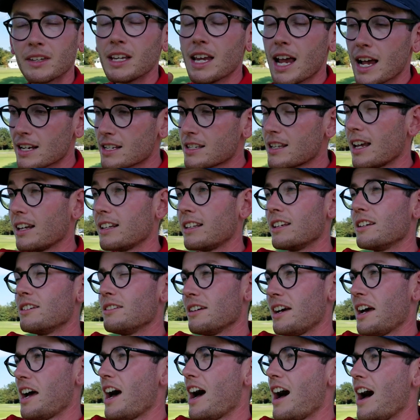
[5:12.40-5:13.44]
Yes, they do.
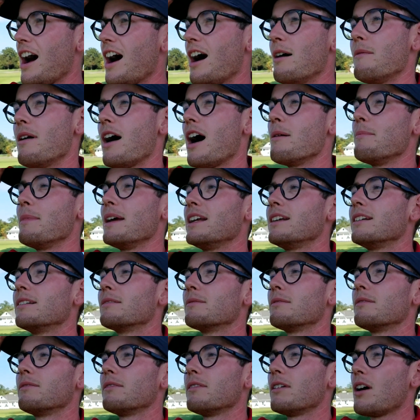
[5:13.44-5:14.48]
I mean,
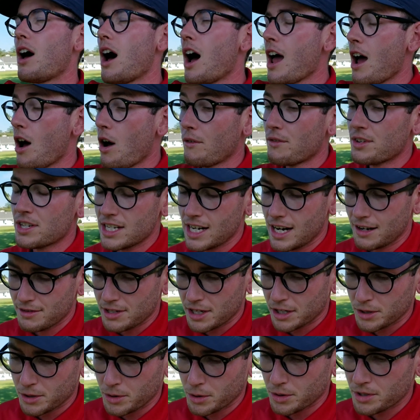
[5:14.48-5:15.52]
I've
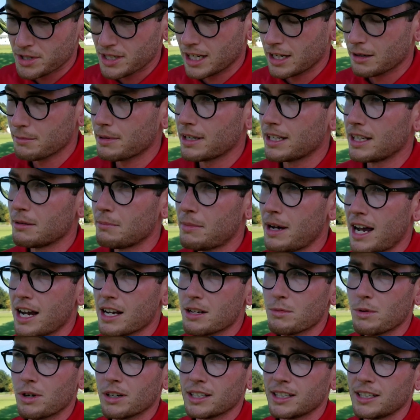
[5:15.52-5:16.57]
done course setup in the
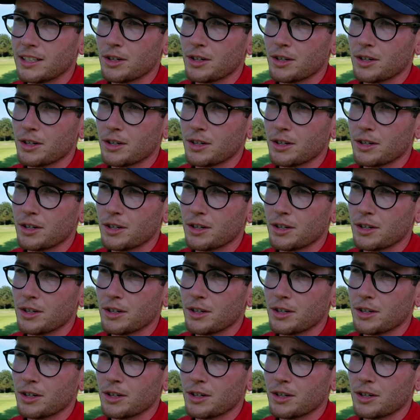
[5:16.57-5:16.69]
past, working in